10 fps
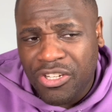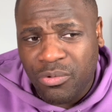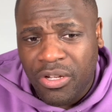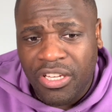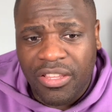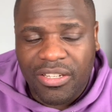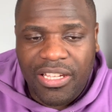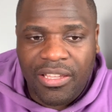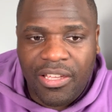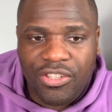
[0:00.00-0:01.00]
to her the other
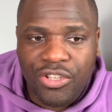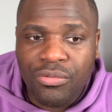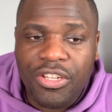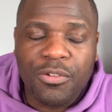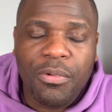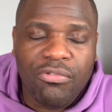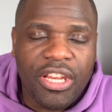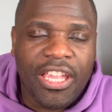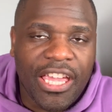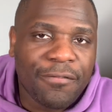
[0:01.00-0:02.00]
day that you need to be
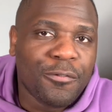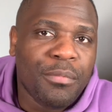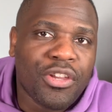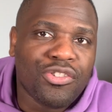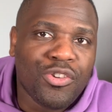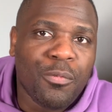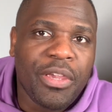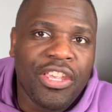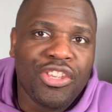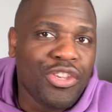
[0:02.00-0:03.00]
really careful because you're
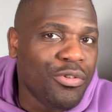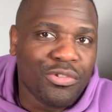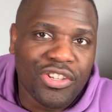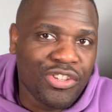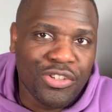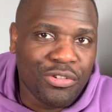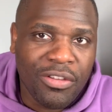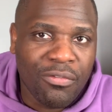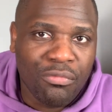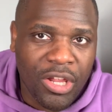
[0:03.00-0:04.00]
being used and you don't
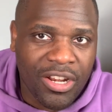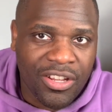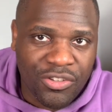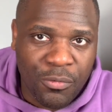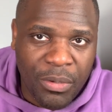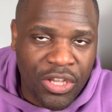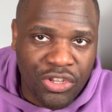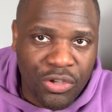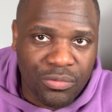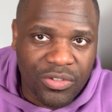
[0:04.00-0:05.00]
even realize you're being
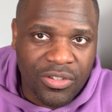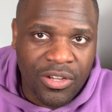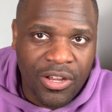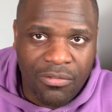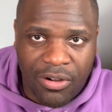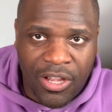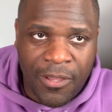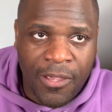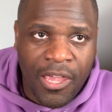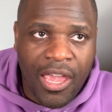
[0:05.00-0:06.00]
used,
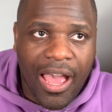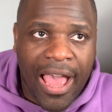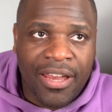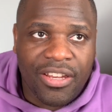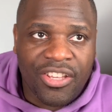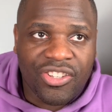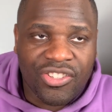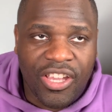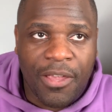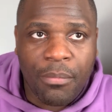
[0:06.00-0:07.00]
right? And it's the
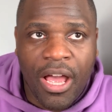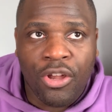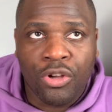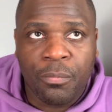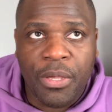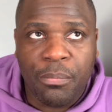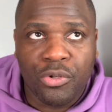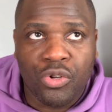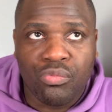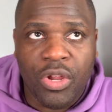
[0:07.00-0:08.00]
same. A lot of people
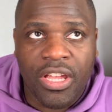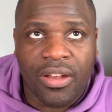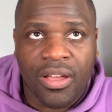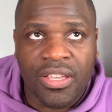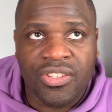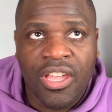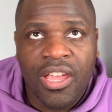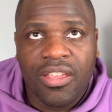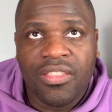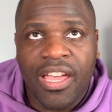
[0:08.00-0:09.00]
don't realize
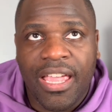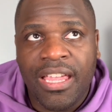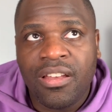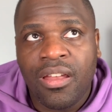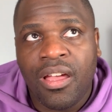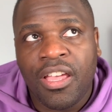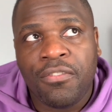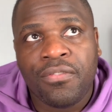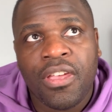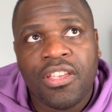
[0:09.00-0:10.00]
that in
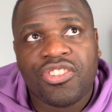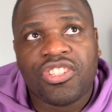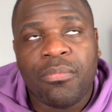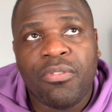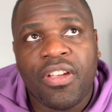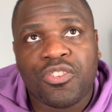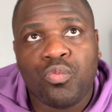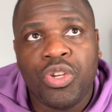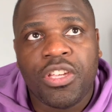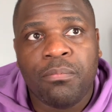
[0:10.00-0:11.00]
life, some of us,
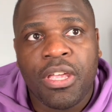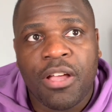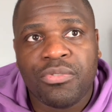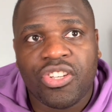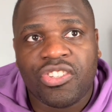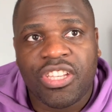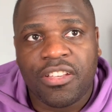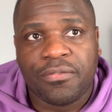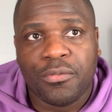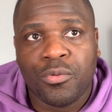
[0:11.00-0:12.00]
we can become
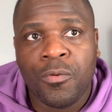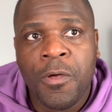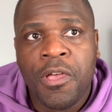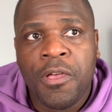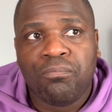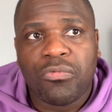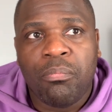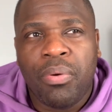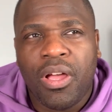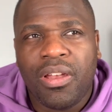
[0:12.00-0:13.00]
successful.
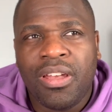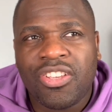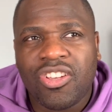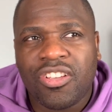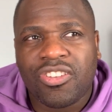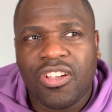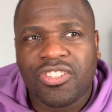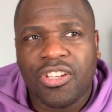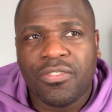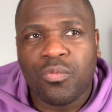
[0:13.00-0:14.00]
But let's ask
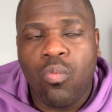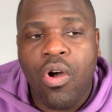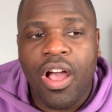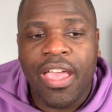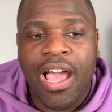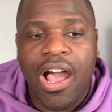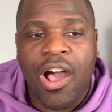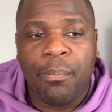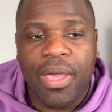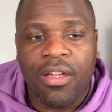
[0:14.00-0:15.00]
ourselves, why are
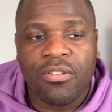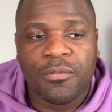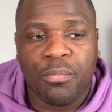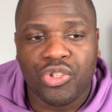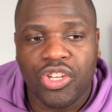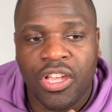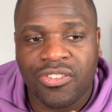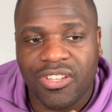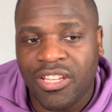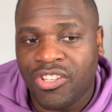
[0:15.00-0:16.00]
our parents pushing
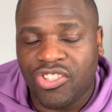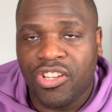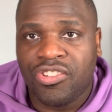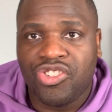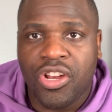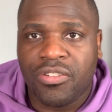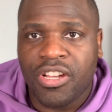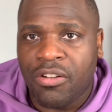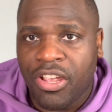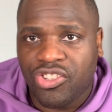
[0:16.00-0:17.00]
us in a certain
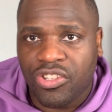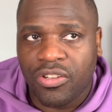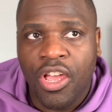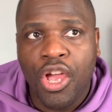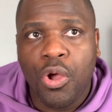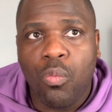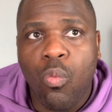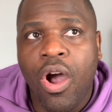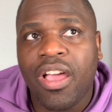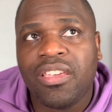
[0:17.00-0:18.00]
direction?
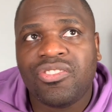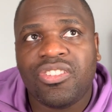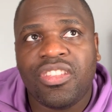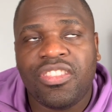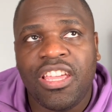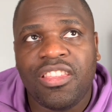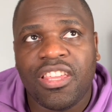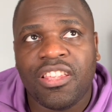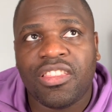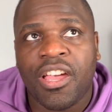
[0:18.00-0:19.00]
Why is it that they
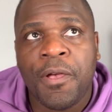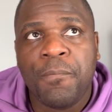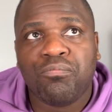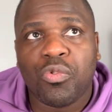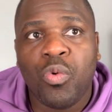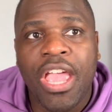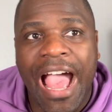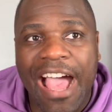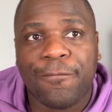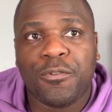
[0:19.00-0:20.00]
think that we
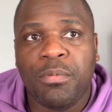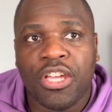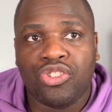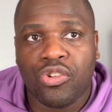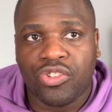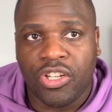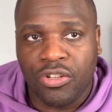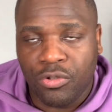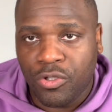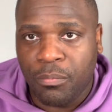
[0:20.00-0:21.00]
have to be a doctor
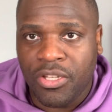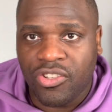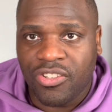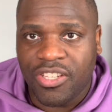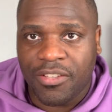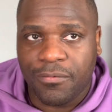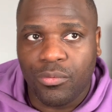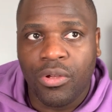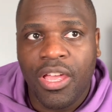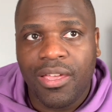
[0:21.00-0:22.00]
in order to be
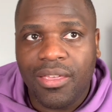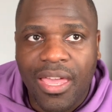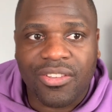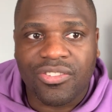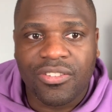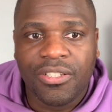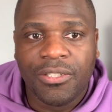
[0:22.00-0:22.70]
successful? Yes,